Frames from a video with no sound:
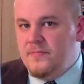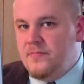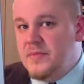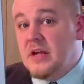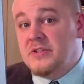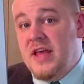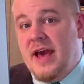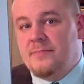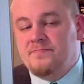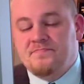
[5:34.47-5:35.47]
there's
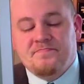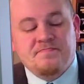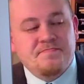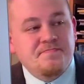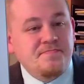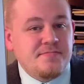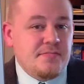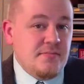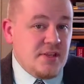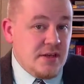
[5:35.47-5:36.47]
that.
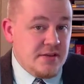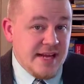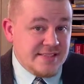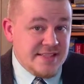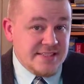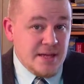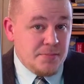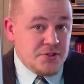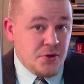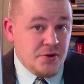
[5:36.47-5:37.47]
That's this
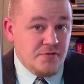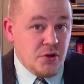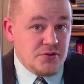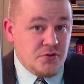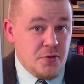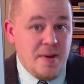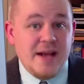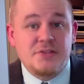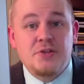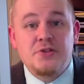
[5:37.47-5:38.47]
episode of Notes from the
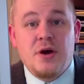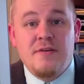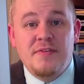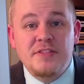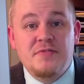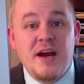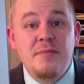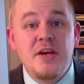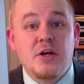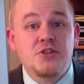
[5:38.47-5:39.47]
Pastor's Office.
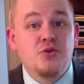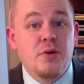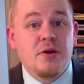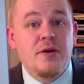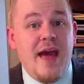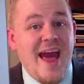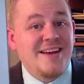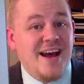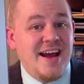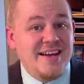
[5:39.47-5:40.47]
Find me on Twitter
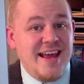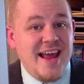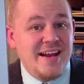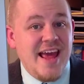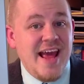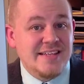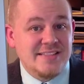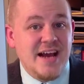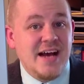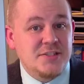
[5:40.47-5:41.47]
at
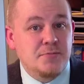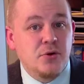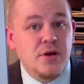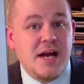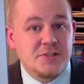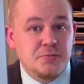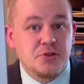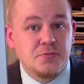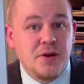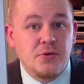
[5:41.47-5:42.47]
ICanHasGospel,
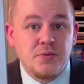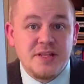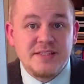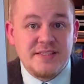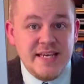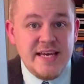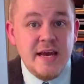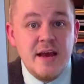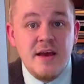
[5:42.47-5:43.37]
gospel spelled with a Z.